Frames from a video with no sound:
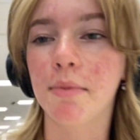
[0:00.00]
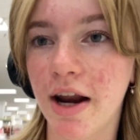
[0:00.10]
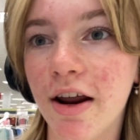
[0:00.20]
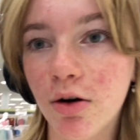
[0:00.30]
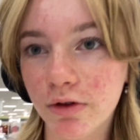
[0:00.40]
gonna
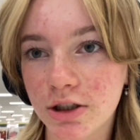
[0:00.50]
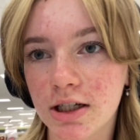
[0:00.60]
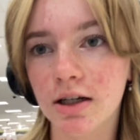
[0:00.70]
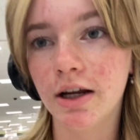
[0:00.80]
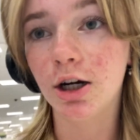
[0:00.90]
head over
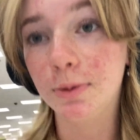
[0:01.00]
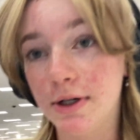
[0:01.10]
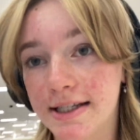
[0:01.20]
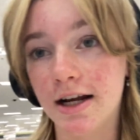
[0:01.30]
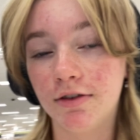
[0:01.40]
to
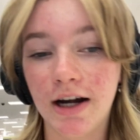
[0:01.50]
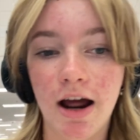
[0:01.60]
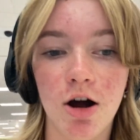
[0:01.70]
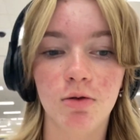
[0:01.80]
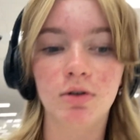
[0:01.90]
Aeropostale right
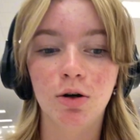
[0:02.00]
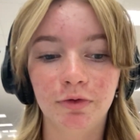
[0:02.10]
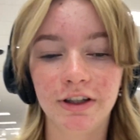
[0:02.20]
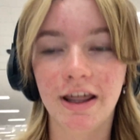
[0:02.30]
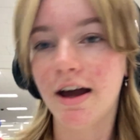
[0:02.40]
now.
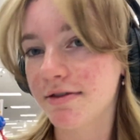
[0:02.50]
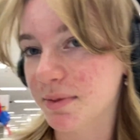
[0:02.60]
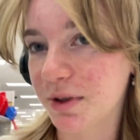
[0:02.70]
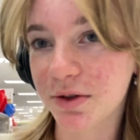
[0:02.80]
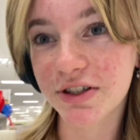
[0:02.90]
Hopefully they have
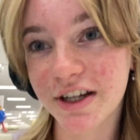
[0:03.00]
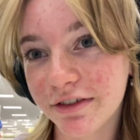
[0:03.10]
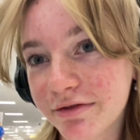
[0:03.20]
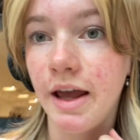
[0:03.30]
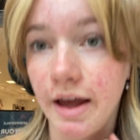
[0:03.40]
some cute stuff.
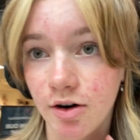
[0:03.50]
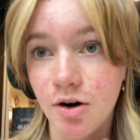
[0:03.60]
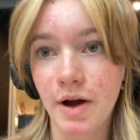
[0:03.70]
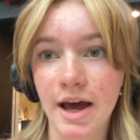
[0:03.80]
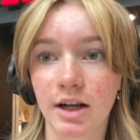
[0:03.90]
Aero
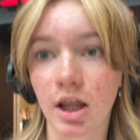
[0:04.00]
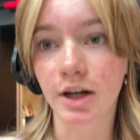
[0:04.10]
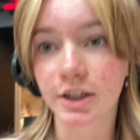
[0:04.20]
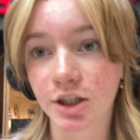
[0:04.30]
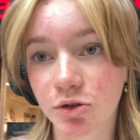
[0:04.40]
had a lot
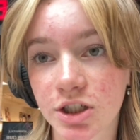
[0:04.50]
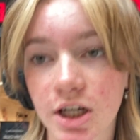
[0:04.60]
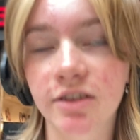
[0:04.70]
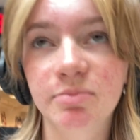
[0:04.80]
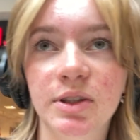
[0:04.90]
of cute
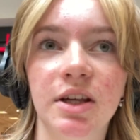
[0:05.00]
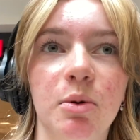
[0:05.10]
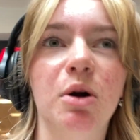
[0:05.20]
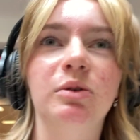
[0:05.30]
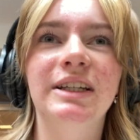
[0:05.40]
stuff, but they
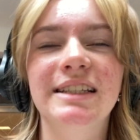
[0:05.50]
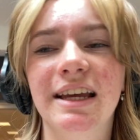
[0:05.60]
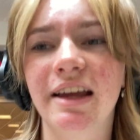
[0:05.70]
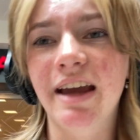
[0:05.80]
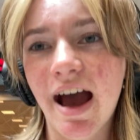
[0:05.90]
were only
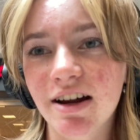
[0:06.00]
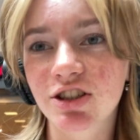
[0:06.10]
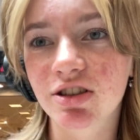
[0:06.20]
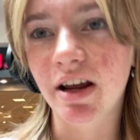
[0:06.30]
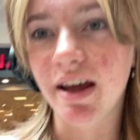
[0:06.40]
taking cash
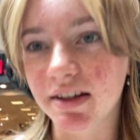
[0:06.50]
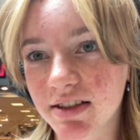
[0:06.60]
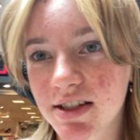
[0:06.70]
and